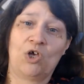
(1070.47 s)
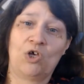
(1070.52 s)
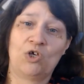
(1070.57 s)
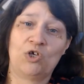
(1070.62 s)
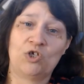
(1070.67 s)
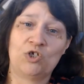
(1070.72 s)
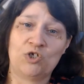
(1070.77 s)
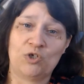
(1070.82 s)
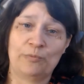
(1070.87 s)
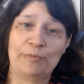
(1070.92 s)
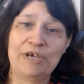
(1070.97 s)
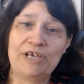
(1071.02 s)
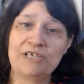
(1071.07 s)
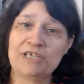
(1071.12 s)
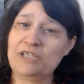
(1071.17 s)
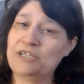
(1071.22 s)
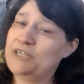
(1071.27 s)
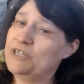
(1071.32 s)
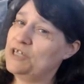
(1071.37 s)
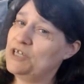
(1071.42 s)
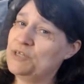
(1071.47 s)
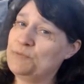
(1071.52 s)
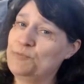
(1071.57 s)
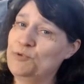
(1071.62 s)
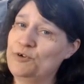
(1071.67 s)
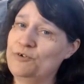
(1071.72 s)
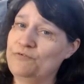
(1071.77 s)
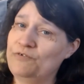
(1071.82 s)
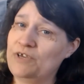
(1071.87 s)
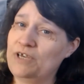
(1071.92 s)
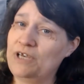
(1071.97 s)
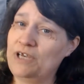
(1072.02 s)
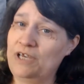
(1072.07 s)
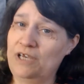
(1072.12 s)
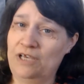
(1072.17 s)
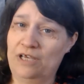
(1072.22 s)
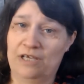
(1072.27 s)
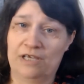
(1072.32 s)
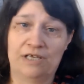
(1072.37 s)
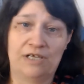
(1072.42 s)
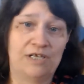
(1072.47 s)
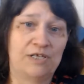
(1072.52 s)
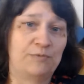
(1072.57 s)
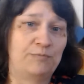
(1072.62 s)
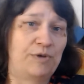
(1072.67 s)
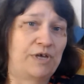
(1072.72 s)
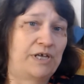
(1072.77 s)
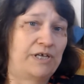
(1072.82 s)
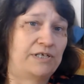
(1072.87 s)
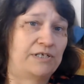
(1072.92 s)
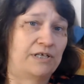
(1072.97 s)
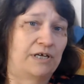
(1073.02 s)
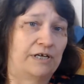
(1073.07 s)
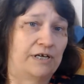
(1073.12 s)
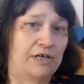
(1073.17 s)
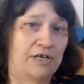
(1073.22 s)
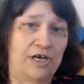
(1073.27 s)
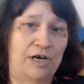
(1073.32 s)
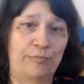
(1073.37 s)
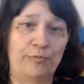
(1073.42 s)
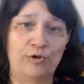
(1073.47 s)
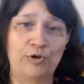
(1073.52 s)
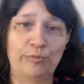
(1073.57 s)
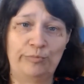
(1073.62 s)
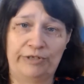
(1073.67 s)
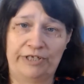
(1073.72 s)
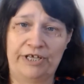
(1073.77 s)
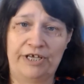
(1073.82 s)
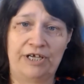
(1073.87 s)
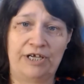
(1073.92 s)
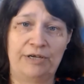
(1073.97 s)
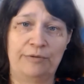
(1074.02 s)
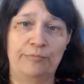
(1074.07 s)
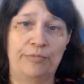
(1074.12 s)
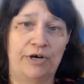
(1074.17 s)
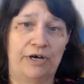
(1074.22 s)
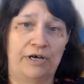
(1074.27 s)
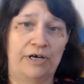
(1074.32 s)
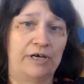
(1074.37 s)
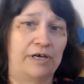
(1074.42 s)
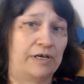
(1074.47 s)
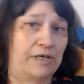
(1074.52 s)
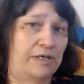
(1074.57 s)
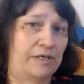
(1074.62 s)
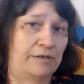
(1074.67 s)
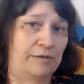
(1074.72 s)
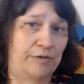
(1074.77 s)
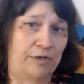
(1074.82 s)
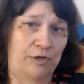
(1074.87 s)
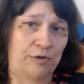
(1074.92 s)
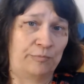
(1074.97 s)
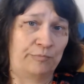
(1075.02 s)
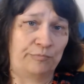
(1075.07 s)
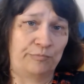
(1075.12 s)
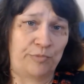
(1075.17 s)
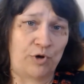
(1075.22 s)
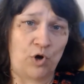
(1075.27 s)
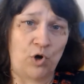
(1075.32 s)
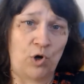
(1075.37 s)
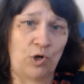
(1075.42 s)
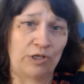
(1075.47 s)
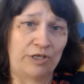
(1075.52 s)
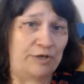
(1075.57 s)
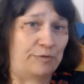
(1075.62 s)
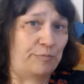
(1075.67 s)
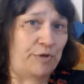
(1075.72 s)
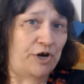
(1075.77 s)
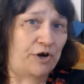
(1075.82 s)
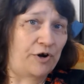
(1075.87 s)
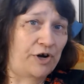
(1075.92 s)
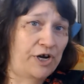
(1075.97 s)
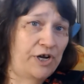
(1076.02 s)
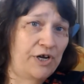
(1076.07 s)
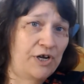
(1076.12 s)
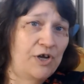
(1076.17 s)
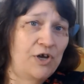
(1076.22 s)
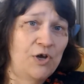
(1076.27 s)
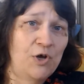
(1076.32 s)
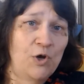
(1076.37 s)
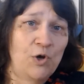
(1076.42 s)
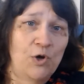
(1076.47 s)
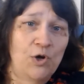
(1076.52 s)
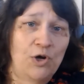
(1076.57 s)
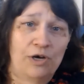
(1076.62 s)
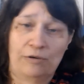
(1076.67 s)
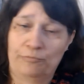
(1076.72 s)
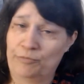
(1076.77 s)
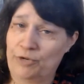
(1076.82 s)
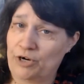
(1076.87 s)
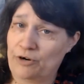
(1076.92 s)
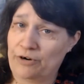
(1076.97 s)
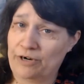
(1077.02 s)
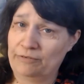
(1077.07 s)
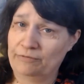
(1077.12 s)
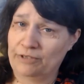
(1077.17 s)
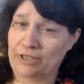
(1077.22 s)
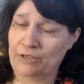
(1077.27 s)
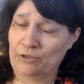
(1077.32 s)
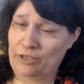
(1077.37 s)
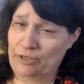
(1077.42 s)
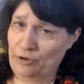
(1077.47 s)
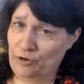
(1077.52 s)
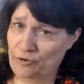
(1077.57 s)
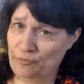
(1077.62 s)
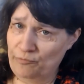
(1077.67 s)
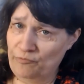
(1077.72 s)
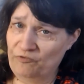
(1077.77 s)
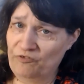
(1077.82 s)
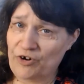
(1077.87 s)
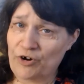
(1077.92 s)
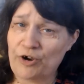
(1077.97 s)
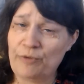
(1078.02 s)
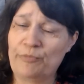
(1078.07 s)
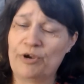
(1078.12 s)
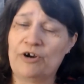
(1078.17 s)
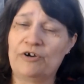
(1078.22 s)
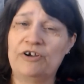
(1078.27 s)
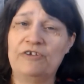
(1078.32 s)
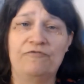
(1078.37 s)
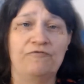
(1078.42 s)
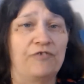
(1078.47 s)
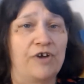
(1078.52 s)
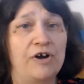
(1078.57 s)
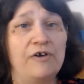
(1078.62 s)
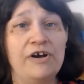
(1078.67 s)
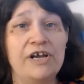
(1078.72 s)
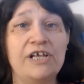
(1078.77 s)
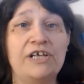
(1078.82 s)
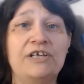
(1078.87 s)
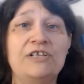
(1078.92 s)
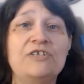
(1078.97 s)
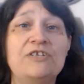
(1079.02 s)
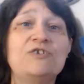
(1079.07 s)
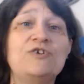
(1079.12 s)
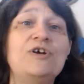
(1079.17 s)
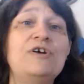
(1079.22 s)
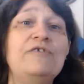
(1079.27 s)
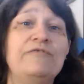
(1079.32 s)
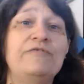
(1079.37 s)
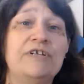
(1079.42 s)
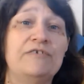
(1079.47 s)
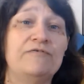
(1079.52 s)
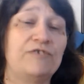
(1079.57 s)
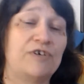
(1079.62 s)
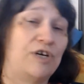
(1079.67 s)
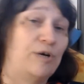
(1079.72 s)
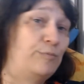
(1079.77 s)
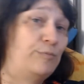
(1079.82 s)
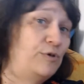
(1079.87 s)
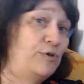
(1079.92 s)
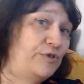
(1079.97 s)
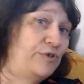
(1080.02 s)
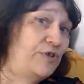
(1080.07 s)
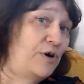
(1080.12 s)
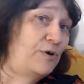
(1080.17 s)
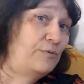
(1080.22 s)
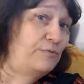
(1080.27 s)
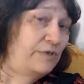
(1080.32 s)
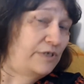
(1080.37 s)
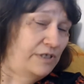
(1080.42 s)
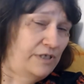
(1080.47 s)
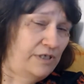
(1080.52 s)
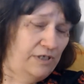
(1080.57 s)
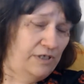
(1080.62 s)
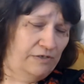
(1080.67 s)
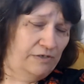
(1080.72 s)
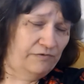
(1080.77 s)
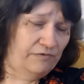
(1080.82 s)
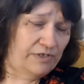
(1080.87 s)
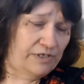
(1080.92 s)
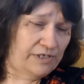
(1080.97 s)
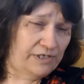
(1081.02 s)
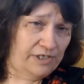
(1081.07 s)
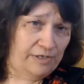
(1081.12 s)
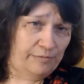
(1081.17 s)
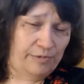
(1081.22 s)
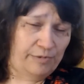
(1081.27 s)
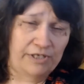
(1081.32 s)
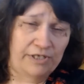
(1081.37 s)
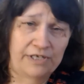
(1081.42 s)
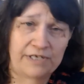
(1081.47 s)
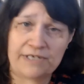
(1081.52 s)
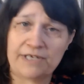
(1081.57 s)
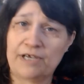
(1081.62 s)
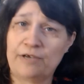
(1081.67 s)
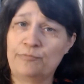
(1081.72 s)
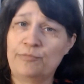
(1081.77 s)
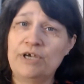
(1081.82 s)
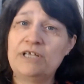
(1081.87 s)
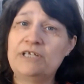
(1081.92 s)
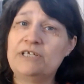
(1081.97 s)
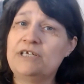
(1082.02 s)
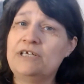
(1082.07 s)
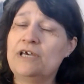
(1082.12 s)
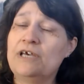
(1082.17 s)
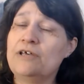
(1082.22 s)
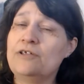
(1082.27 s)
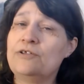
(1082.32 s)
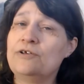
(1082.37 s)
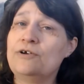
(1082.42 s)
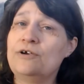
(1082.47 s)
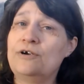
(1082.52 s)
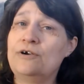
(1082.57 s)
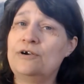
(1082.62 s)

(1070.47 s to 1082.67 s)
So basically this movie is based on a couple played by Paul and Mary. They're a very married, very conservative couple. Don't even sleep in the same bed together,